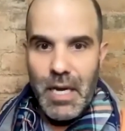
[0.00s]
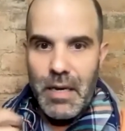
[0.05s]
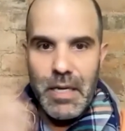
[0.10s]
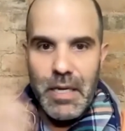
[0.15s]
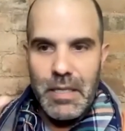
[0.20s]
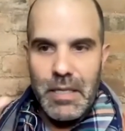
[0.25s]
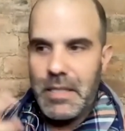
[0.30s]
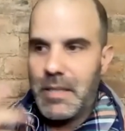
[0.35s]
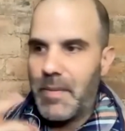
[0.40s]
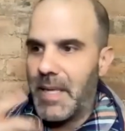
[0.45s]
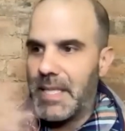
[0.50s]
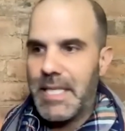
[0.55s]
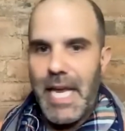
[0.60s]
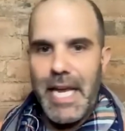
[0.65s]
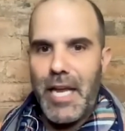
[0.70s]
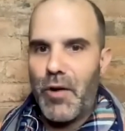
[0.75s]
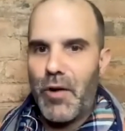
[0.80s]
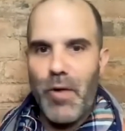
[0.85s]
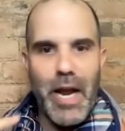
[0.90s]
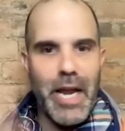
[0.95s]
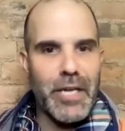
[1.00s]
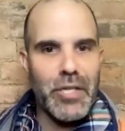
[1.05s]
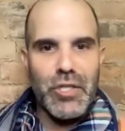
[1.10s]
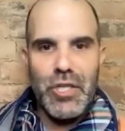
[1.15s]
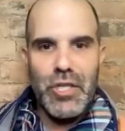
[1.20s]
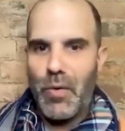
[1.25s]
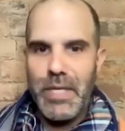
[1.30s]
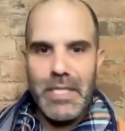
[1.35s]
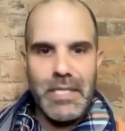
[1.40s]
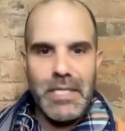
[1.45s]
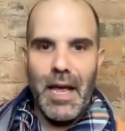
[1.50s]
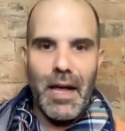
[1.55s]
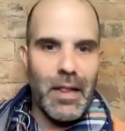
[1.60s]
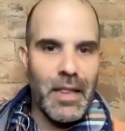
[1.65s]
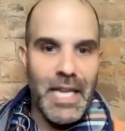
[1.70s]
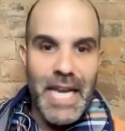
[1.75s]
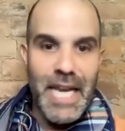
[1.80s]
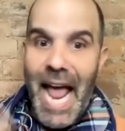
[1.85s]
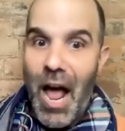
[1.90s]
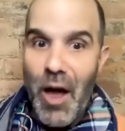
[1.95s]
it's about second grade show and
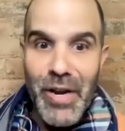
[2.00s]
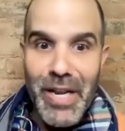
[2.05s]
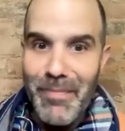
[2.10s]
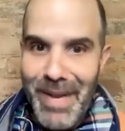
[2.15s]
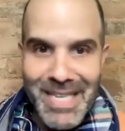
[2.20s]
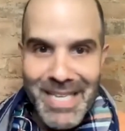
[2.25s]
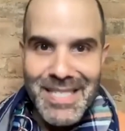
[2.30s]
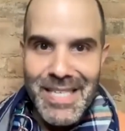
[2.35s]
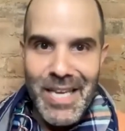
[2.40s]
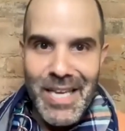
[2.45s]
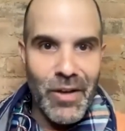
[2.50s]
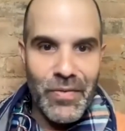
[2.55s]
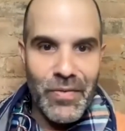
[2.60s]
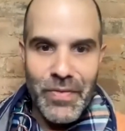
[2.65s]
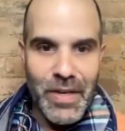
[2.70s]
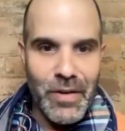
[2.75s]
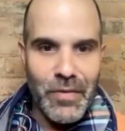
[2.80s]
tell and outing myself